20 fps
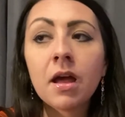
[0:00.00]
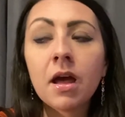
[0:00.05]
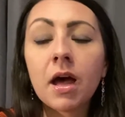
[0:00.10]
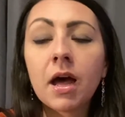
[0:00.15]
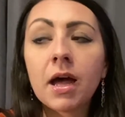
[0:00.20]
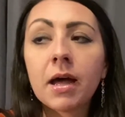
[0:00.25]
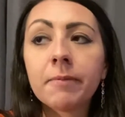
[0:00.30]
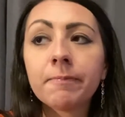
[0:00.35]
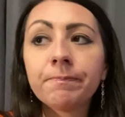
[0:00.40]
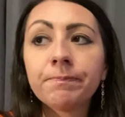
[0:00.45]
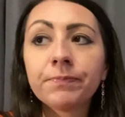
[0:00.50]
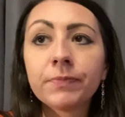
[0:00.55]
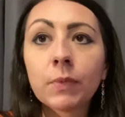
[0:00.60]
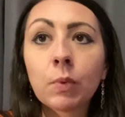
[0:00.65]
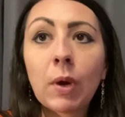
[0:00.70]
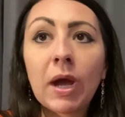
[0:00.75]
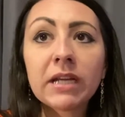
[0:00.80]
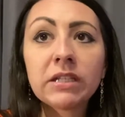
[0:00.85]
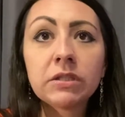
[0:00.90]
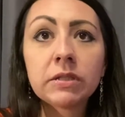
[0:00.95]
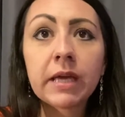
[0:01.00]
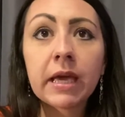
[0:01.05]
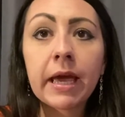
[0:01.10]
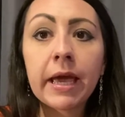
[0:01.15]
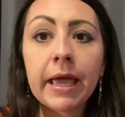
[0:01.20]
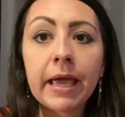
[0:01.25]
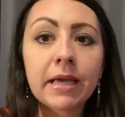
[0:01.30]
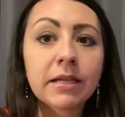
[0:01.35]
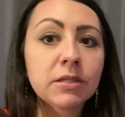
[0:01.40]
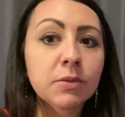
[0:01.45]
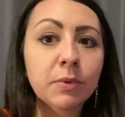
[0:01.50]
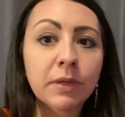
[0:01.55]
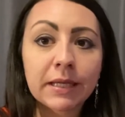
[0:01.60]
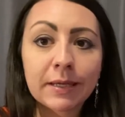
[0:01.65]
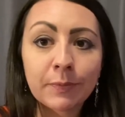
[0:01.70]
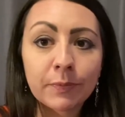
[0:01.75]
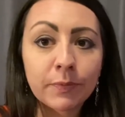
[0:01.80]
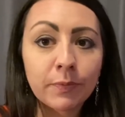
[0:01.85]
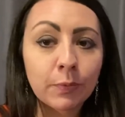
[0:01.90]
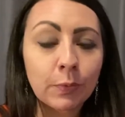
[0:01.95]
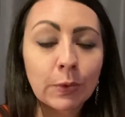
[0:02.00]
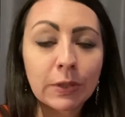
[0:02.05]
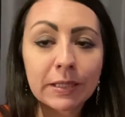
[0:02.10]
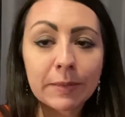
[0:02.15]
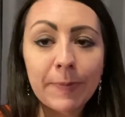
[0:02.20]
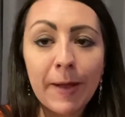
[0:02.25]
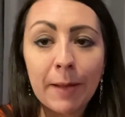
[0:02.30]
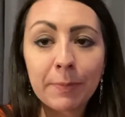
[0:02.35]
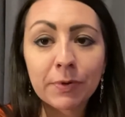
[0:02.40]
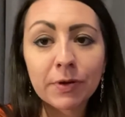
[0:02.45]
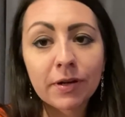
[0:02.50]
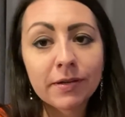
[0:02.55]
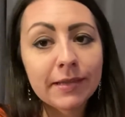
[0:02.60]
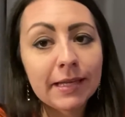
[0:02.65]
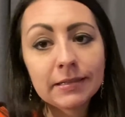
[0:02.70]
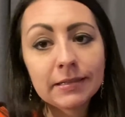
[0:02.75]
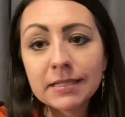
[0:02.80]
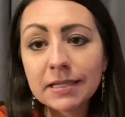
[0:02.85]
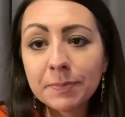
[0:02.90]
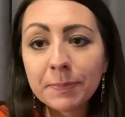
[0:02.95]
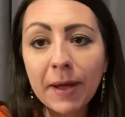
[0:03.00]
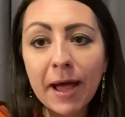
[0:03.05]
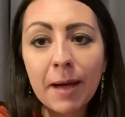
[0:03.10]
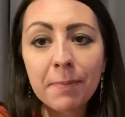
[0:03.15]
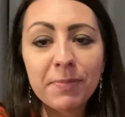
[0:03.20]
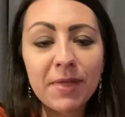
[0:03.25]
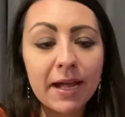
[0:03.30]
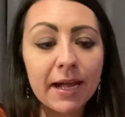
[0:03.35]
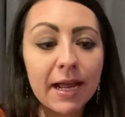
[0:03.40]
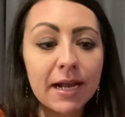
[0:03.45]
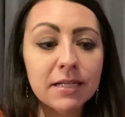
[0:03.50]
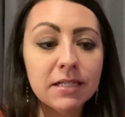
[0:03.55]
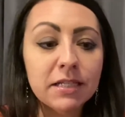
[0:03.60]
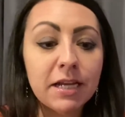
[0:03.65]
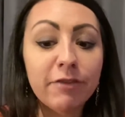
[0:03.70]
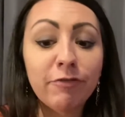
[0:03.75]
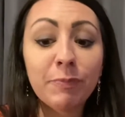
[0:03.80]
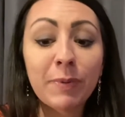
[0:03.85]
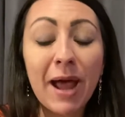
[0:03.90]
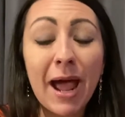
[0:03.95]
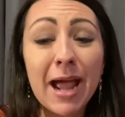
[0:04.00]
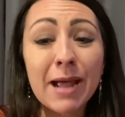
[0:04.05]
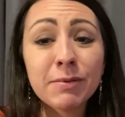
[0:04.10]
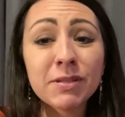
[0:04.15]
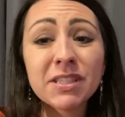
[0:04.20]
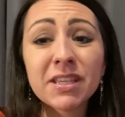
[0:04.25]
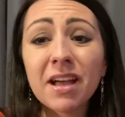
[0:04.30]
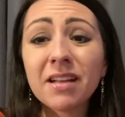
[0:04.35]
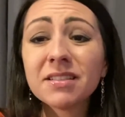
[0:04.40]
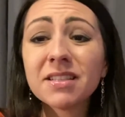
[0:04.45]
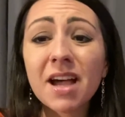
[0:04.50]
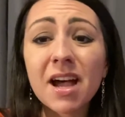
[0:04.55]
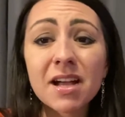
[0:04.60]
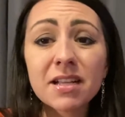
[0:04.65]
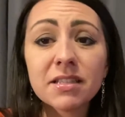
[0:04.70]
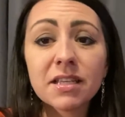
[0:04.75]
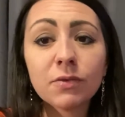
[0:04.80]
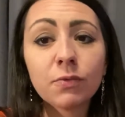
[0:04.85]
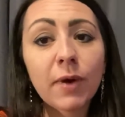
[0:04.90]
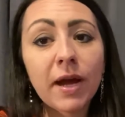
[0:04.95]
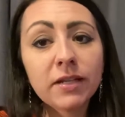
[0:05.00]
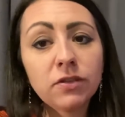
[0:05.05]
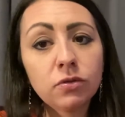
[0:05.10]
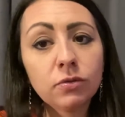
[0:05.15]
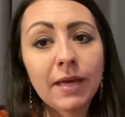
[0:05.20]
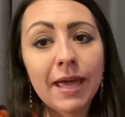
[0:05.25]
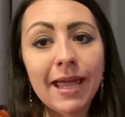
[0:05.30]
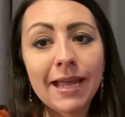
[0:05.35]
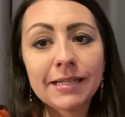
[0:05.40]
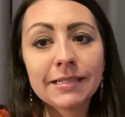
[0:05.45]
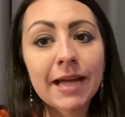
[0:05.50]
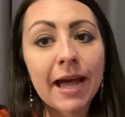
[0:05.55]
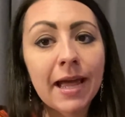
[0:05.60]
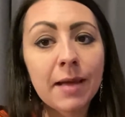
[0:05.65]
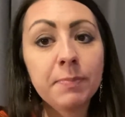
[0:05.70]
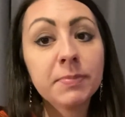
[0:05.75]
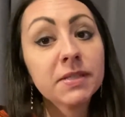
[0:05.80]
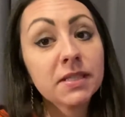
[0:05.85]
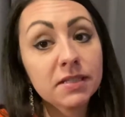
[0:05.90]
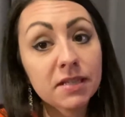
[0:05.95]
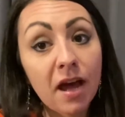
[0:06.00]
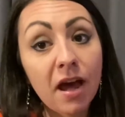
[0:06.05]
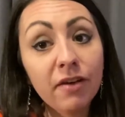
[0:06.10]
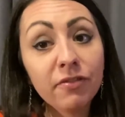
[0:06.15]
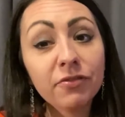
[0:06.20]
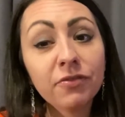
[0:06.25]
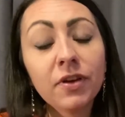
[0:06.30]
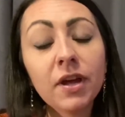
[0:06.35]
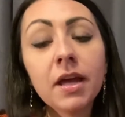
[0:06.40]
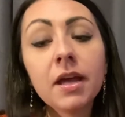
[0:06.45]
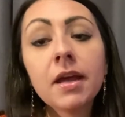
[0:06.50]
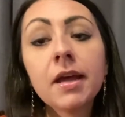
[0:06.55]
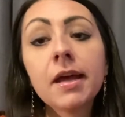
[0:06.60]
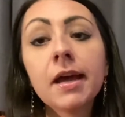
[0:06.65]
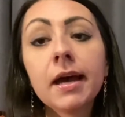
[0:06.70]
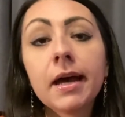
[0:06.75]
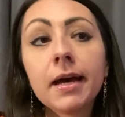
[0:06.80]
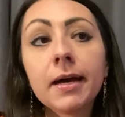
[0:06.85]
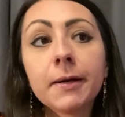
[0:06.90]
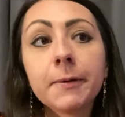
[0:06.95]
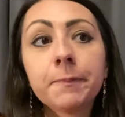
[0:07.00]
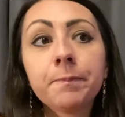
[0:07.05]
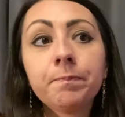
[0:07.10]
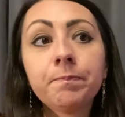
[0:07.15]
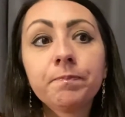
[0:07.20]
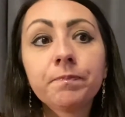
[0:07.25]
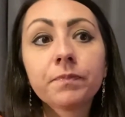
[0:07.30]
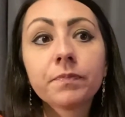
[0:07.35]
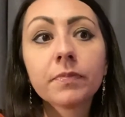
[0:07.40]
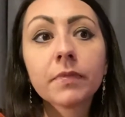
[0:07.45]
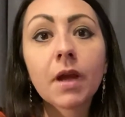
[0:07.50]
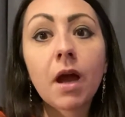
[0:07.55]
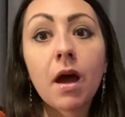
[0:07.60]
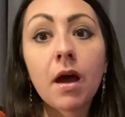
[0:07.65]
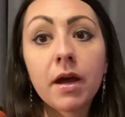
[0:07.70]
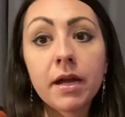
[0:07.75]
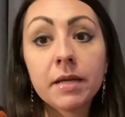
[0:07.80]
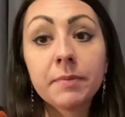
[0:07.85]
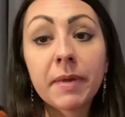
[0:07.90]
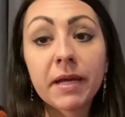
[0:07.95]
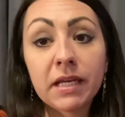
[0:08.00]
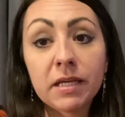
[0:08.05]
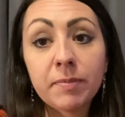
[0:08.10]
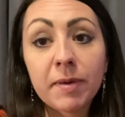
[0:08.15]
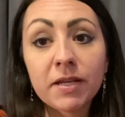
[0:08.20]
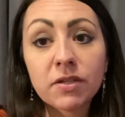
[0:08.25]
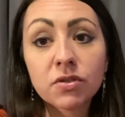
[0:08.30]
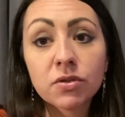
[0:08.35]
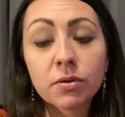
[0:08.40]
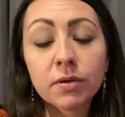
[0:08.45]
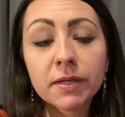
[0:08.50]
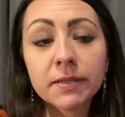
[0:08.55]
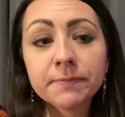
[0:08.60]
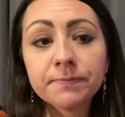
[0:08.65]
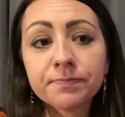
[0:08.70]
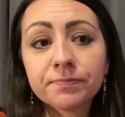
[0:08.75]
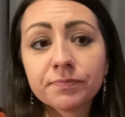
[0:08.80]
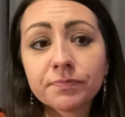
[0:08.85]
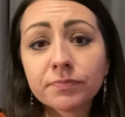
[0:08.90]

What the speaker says: Y2K is really, really popular on Depop, that kind of stuff. But I sell tons of Y2K type stuff in my eBay store.